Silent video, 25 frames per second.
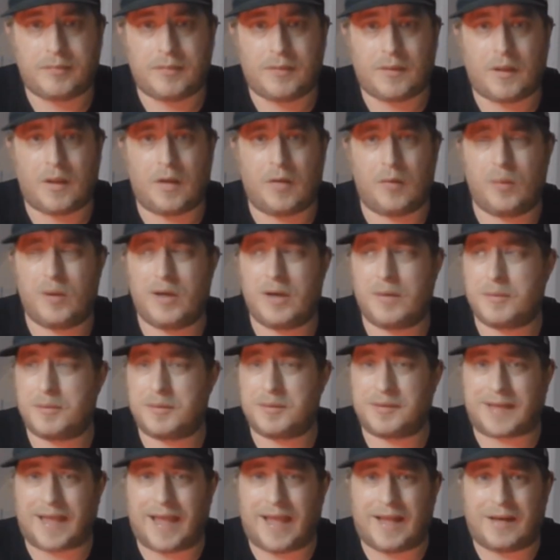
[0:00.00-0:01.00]
And the winner
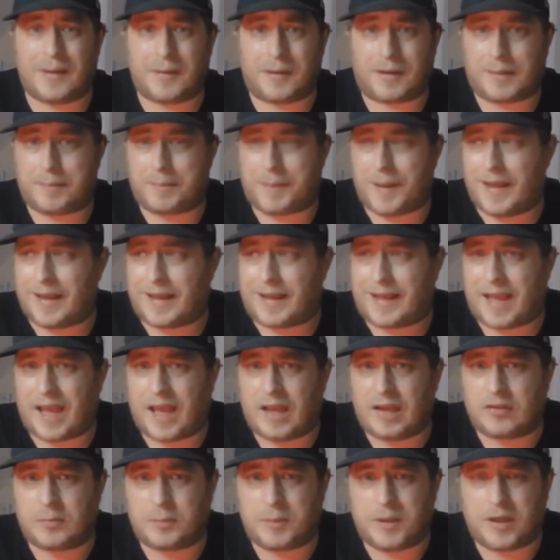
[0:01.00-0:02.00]
was getting a bit of
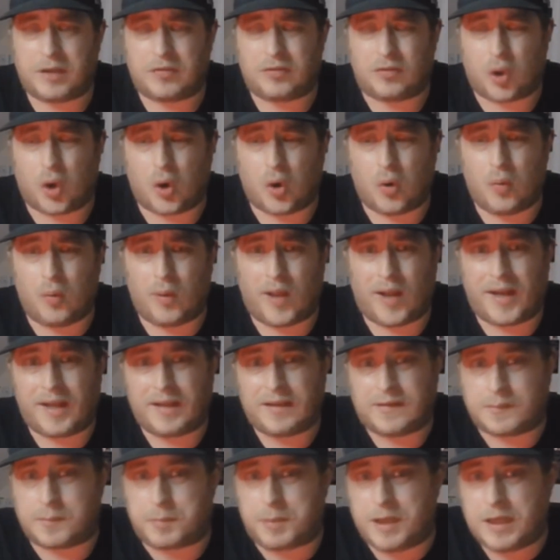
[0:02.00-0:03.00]
cash, bit of dough, and they
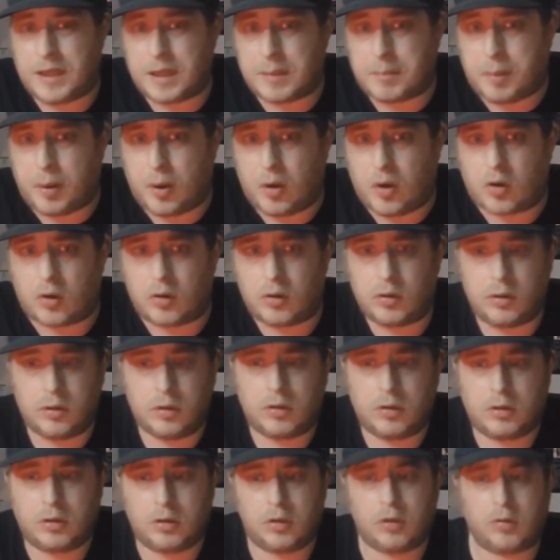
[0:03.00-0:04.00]
split the pot.
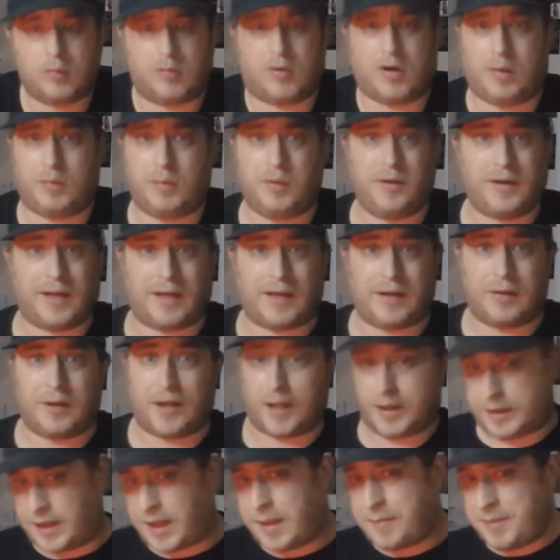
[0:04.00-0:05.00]
Why wouldn't they do
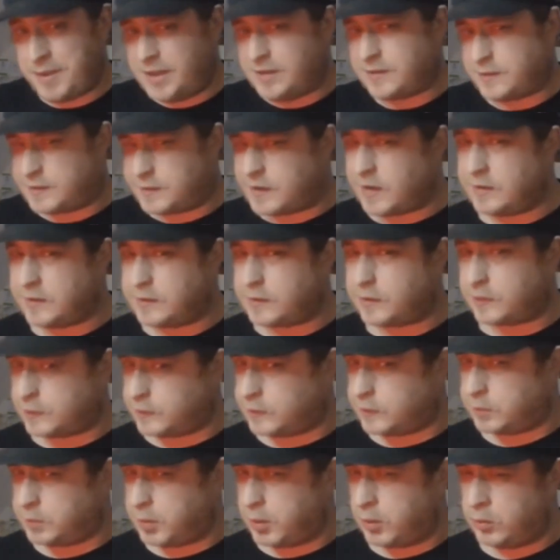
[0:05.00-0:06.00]
that? That made sense, I
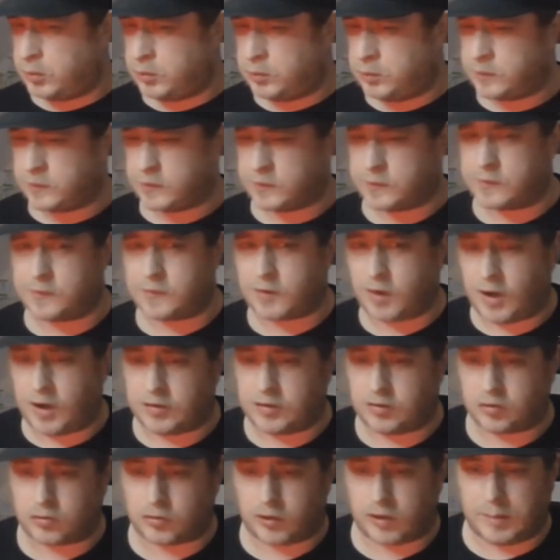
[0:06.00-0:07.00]
suppose. The
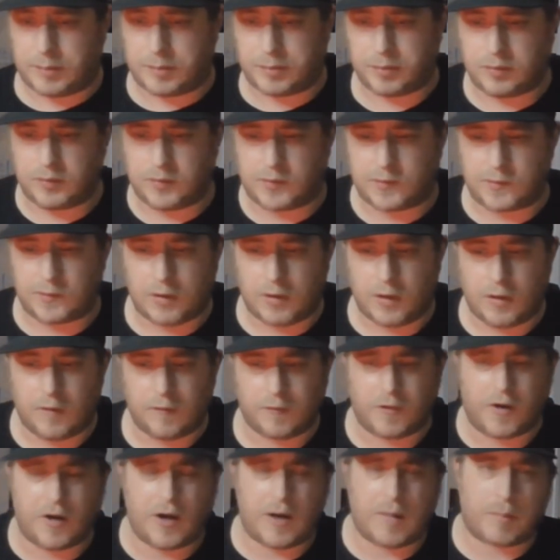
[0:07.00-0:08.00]
Skyscrapers,
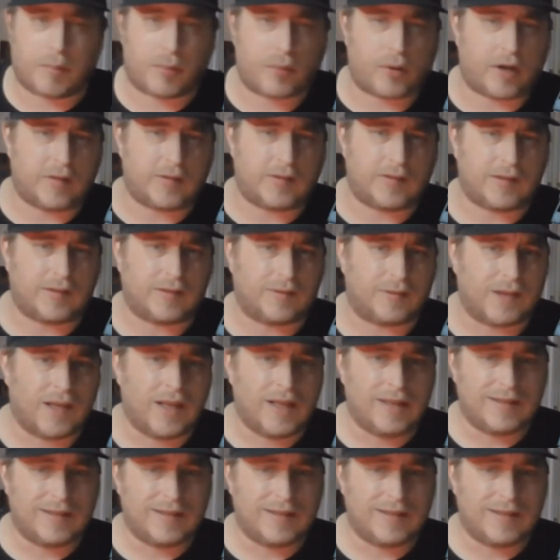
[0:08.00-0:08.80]
very impressive.